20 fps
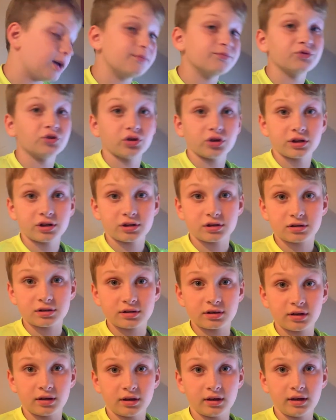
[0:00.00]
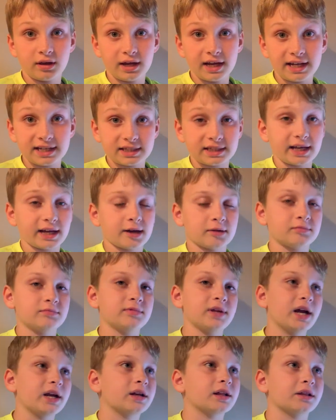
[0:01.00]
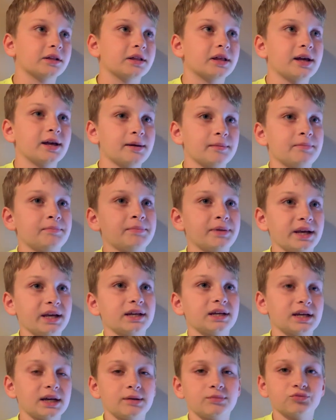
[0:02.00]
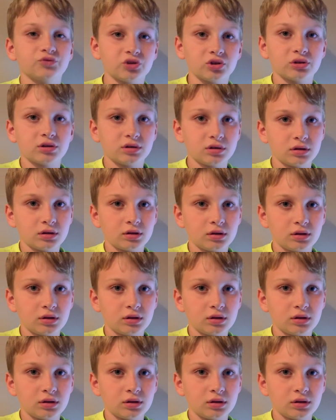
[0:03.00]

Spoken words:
emerald is. It's like technically a pink emerald.